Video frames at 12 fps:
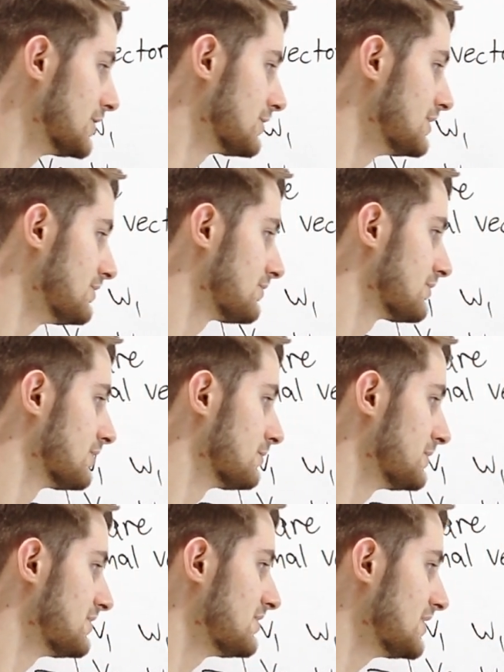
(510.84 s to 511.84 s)
entries,
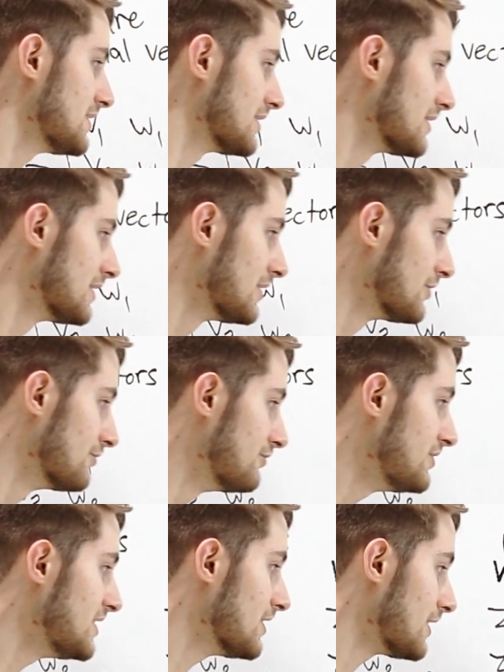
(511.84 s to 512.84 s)
we see that
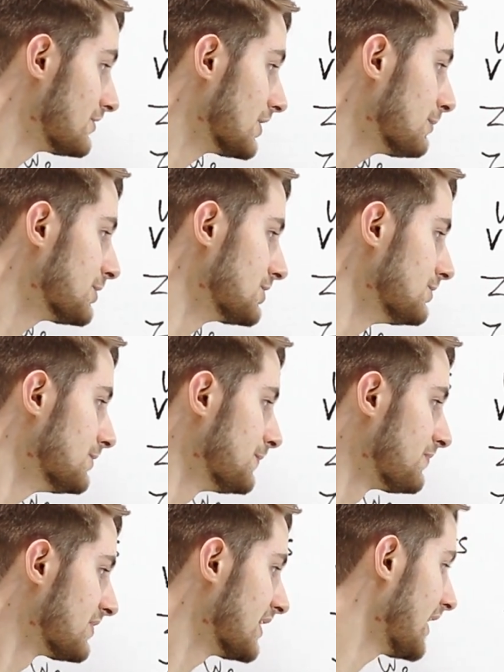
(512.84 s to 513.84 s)
V dot
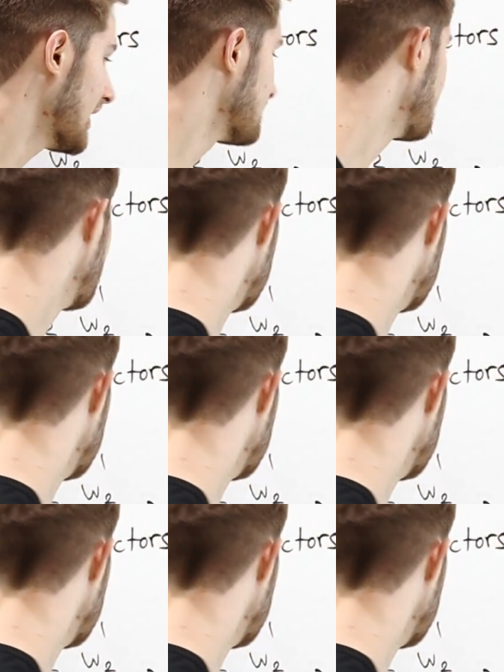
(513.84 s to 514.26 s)
W, that has